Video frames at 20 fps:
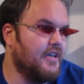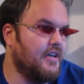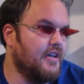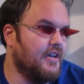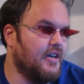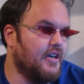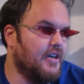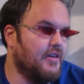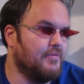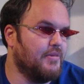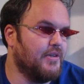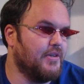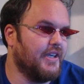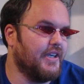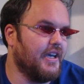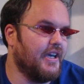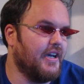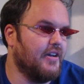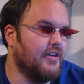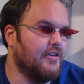um, but
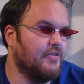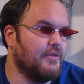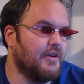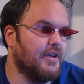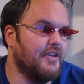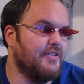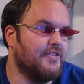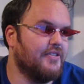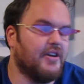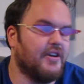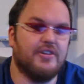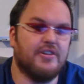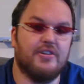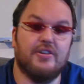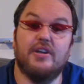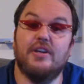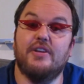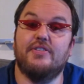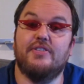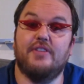yeah, where his
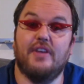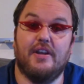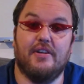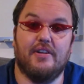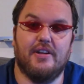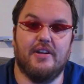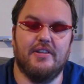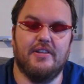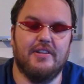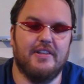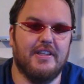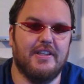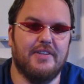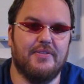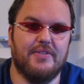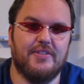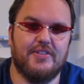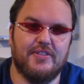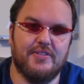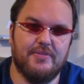daughter Sarah
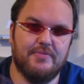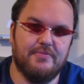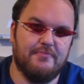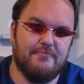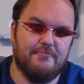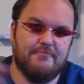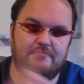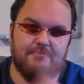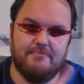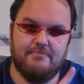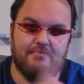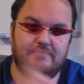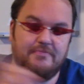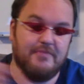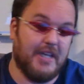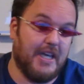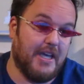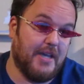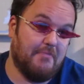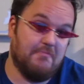lives.
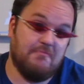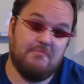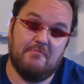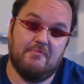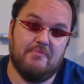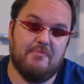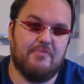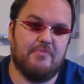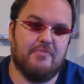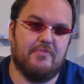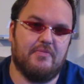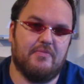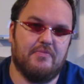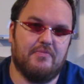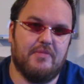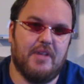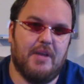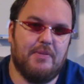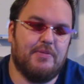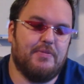Again,
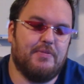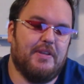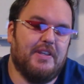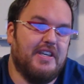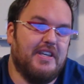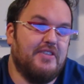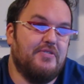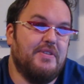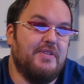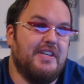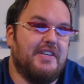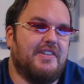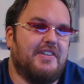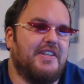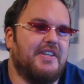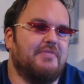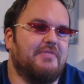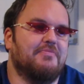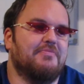I'm spelling it uniquely.